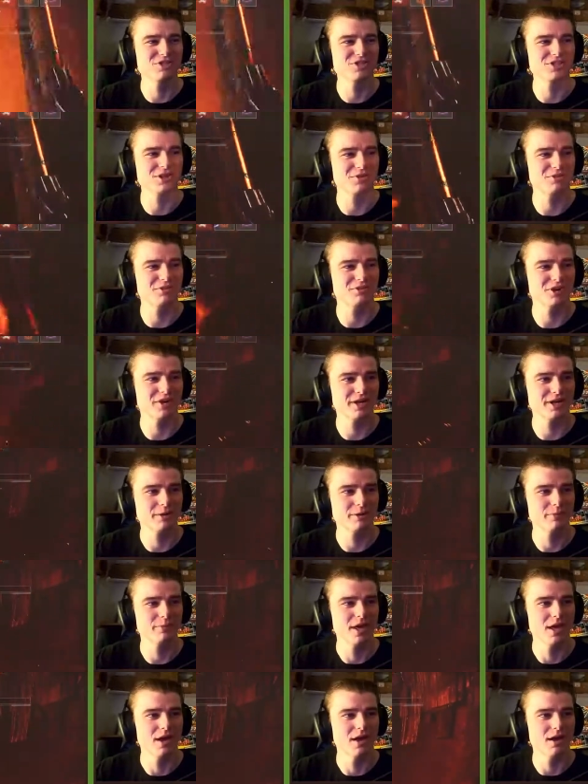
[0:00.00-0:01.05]
funny.
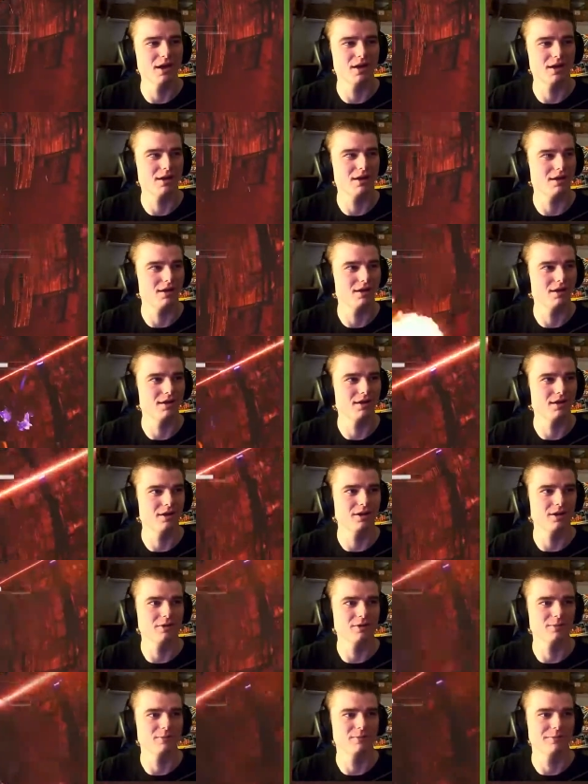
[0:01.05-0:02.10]
Uh,
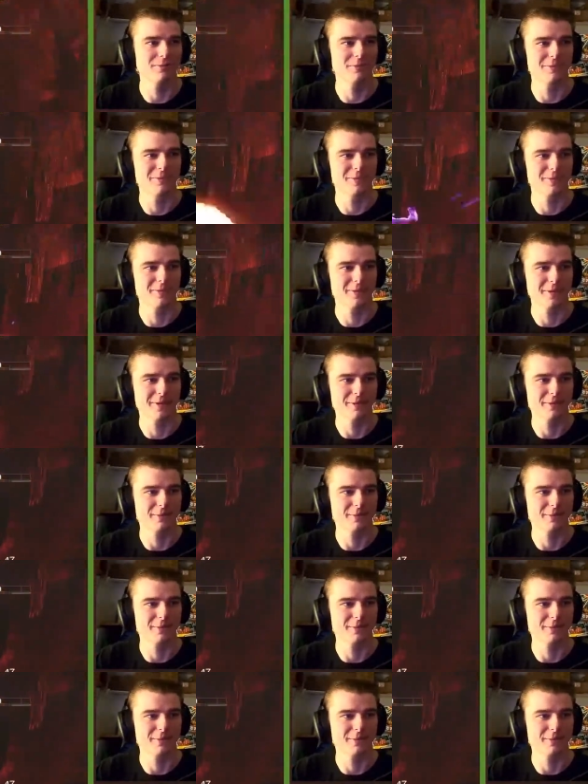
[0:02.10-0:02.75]
use your super.